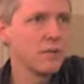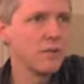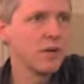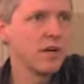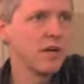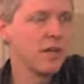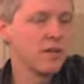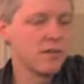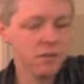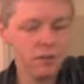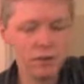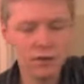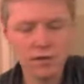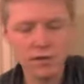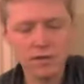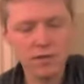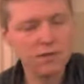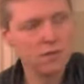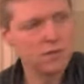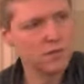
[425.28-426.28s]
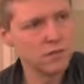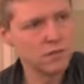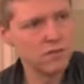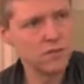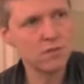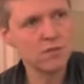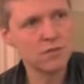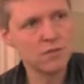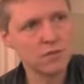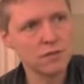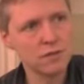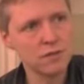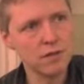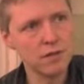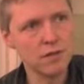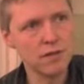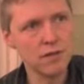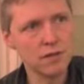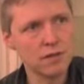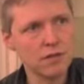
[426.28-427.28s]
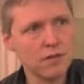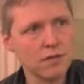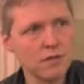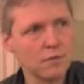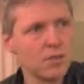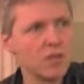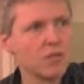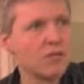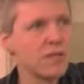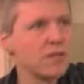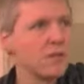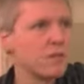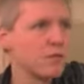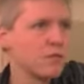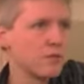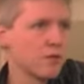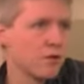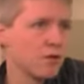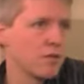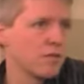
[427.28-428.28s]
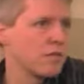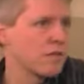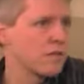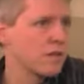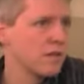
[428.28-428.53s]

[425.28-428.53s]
We had a certain transition period, of course,